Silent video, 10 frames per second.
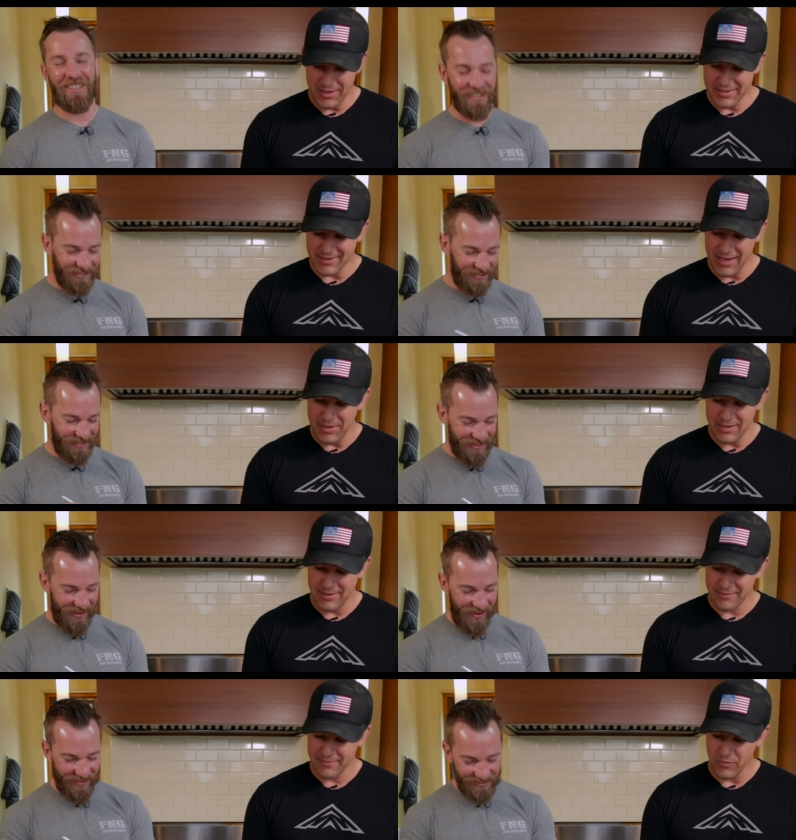Speaker 1: this, I
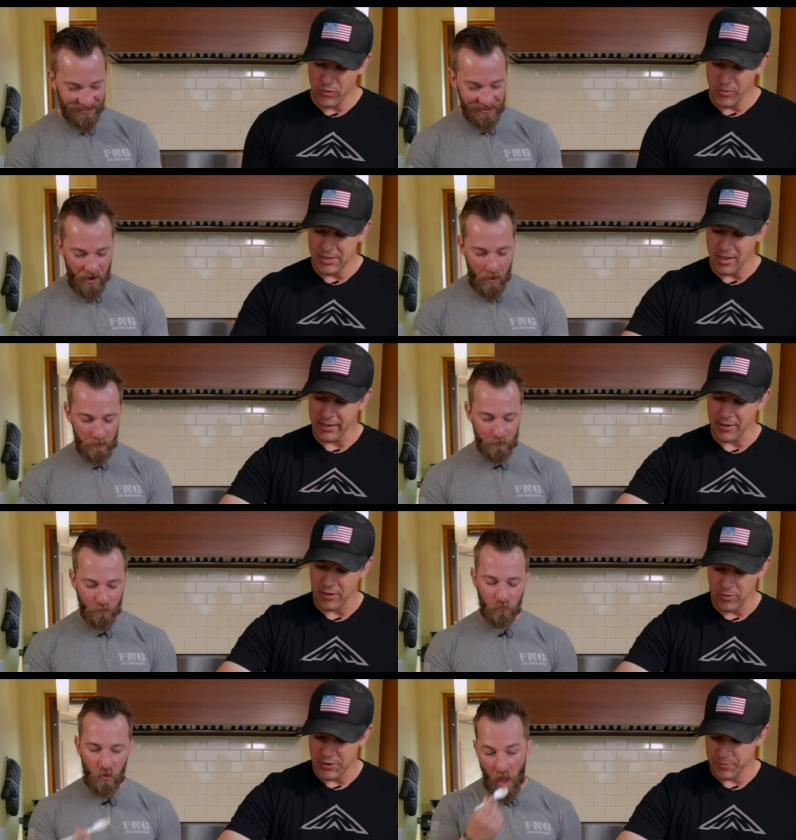mean, what are we talking here?
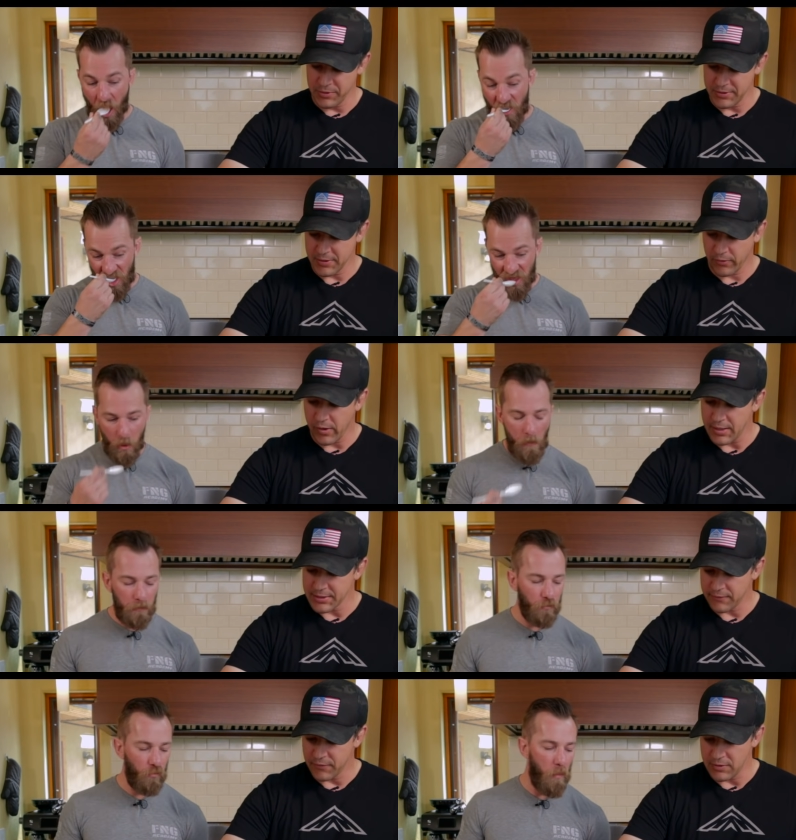You would just put this
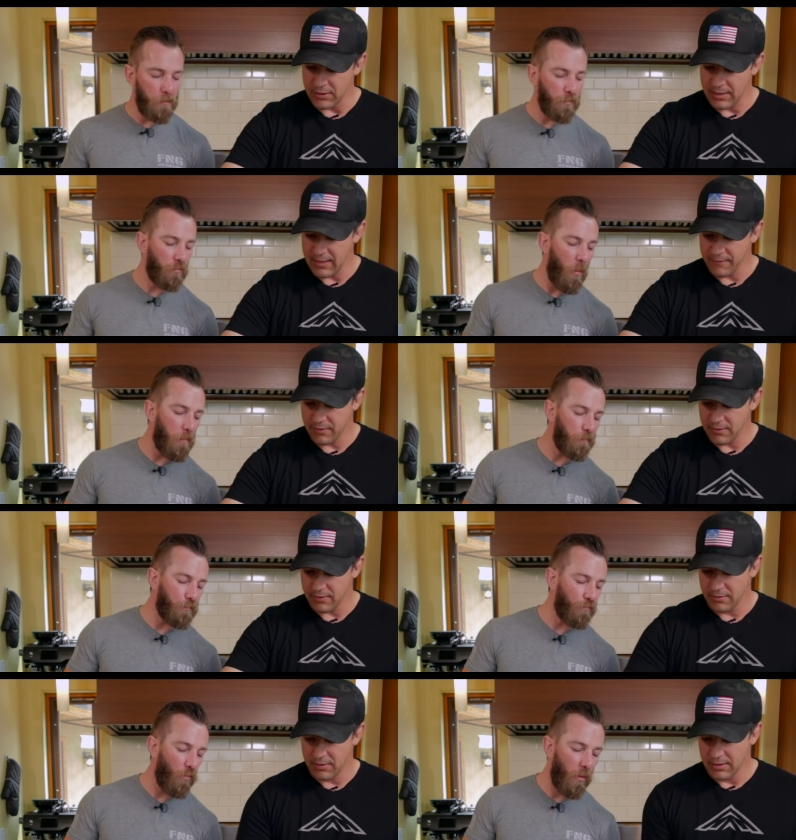across if you did have
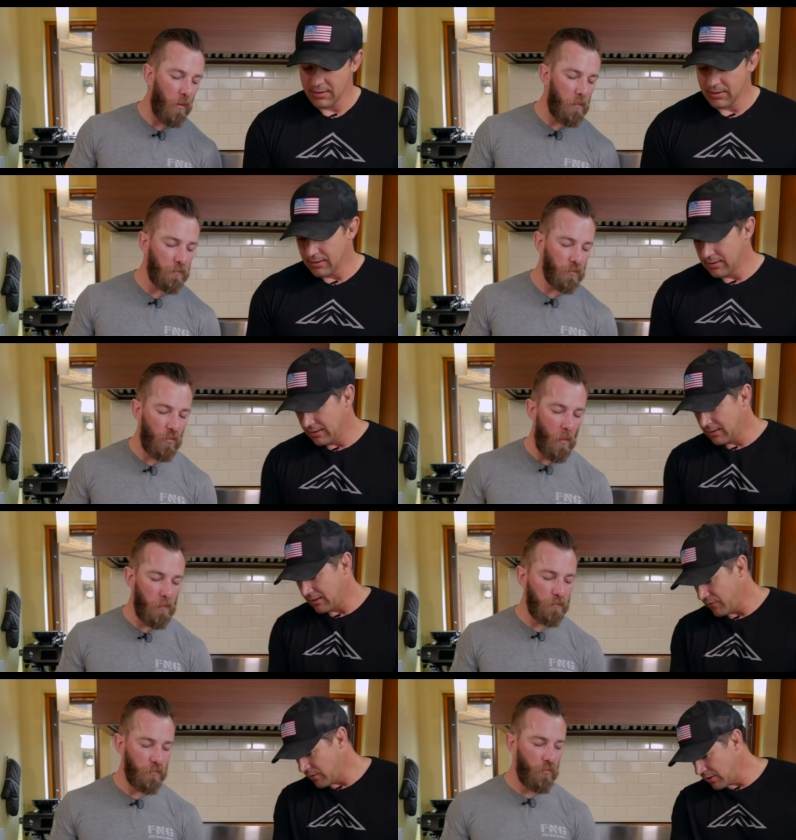the,
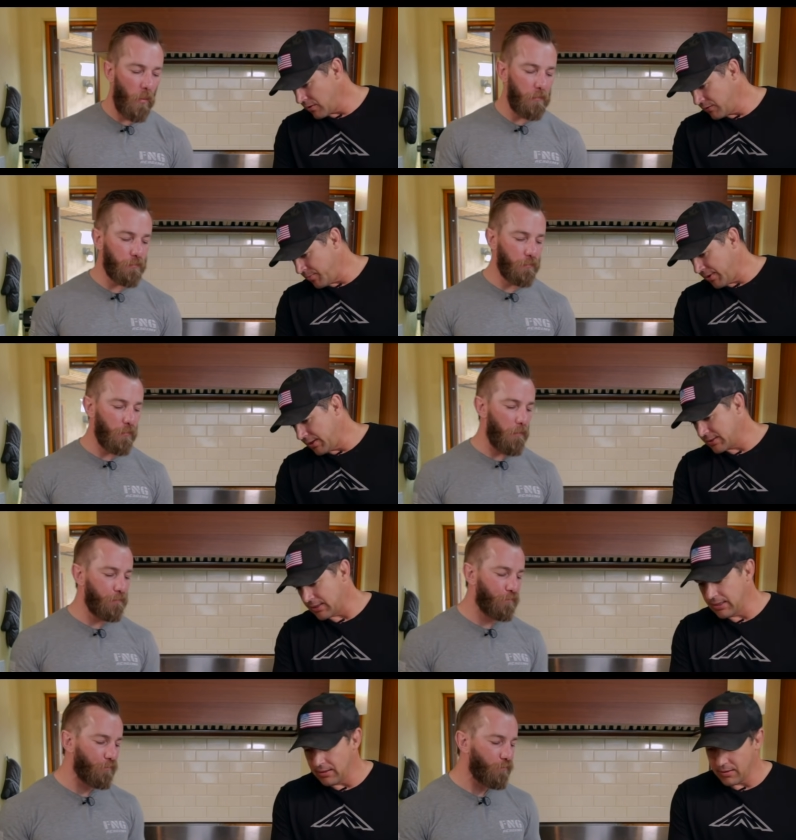if you're gonna go with the pucks
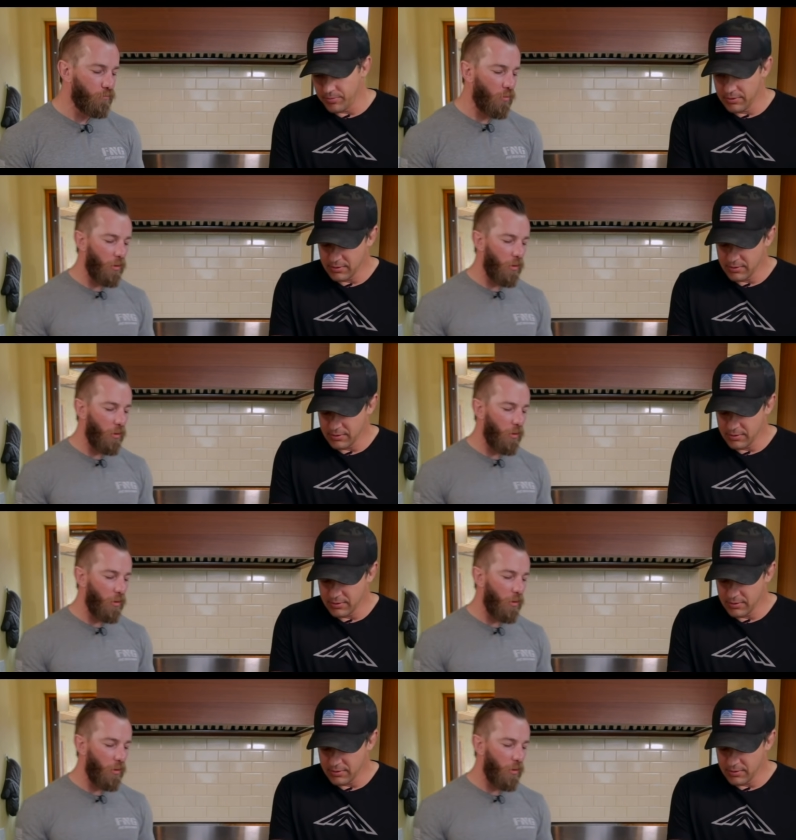and heat it up?